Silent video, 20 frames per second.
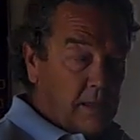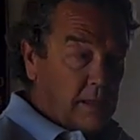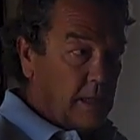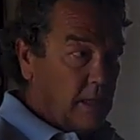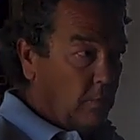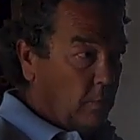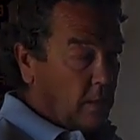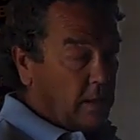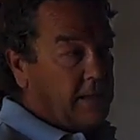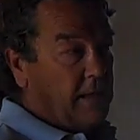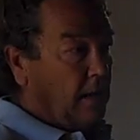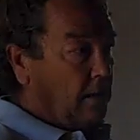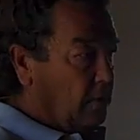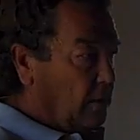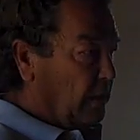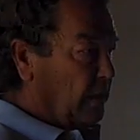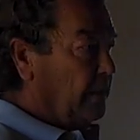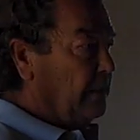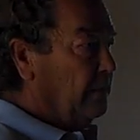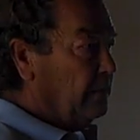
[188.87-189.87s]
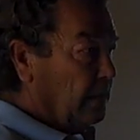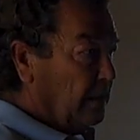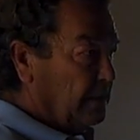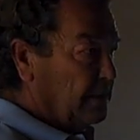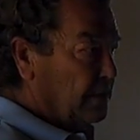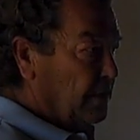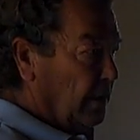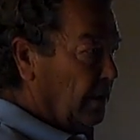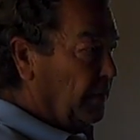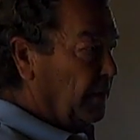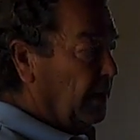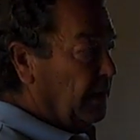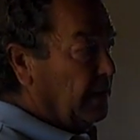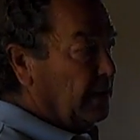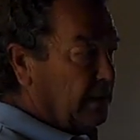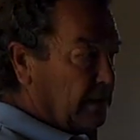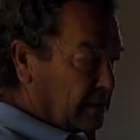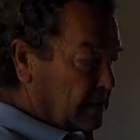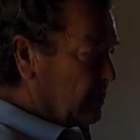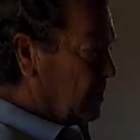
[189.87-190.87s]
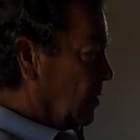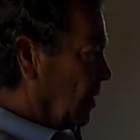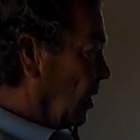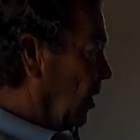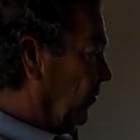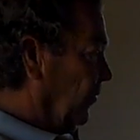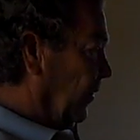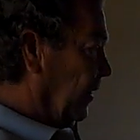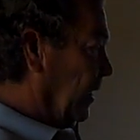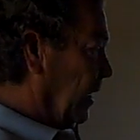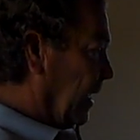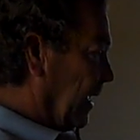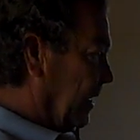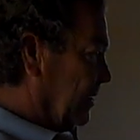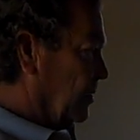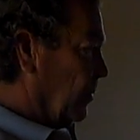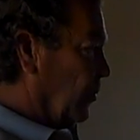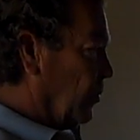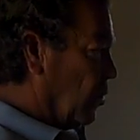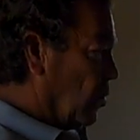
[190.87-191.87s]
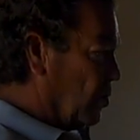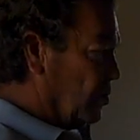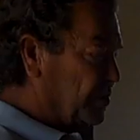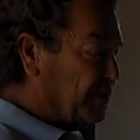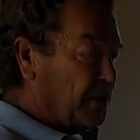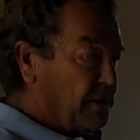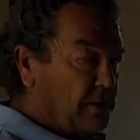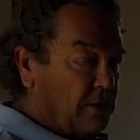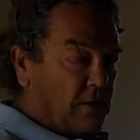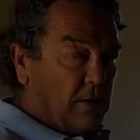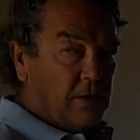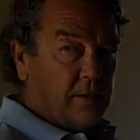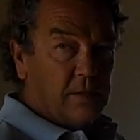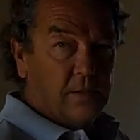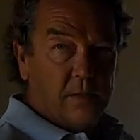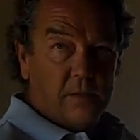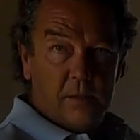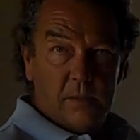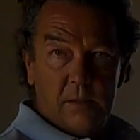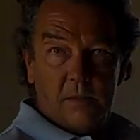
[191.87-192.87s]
It'll work out good. It's going to be, hopefully it'll add to border security.